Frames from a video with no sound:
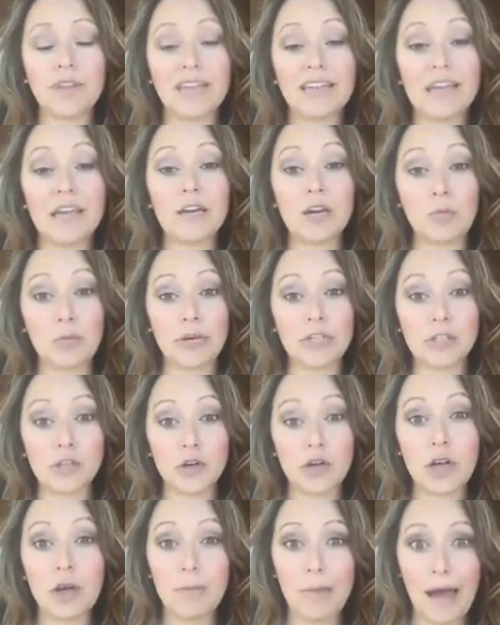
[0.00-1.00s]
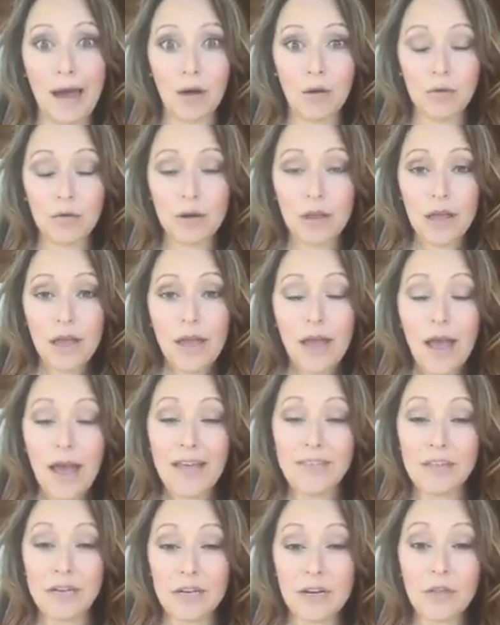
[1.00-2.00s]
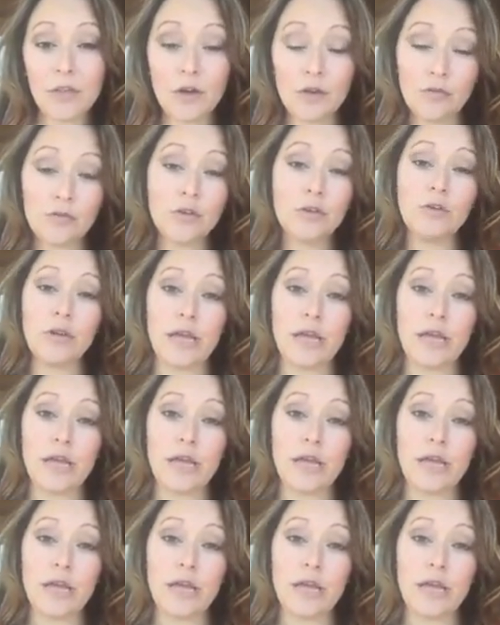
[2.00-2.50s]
get an appraiser to come out, and then another few